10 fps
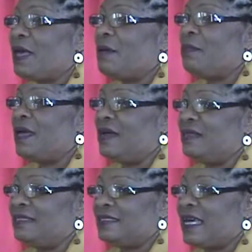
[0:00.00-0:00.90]
pay
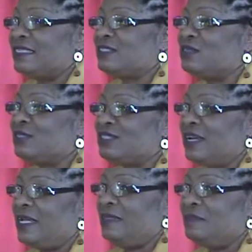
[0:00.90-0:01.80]
penance as
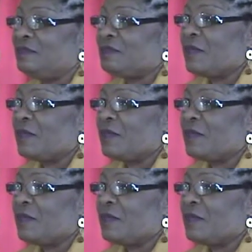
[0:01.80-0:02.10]
usual.